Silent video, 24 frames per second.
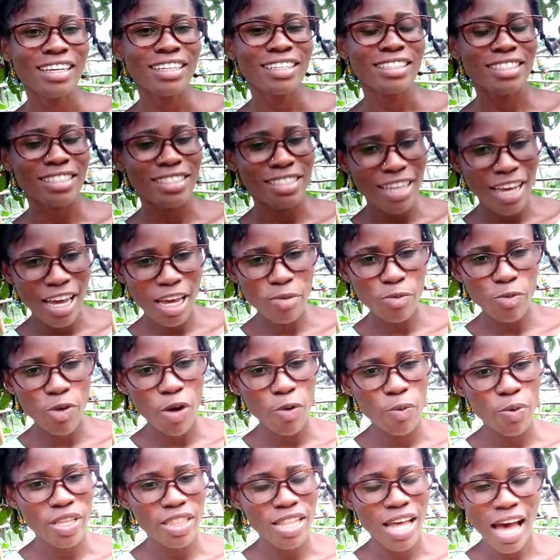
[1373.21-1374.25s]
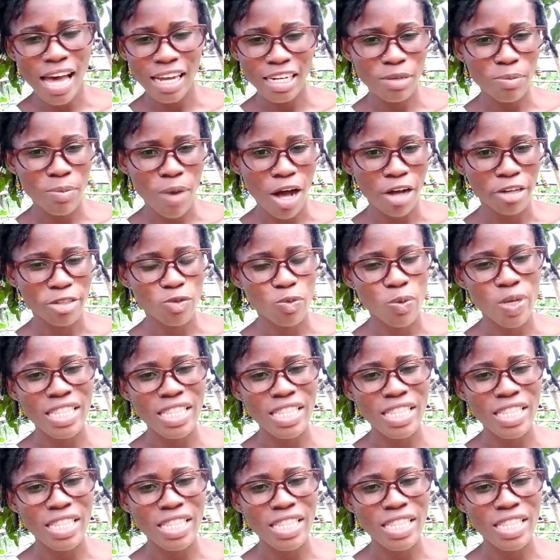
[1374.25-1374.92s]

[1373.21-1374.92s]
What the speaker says: Same way with animals.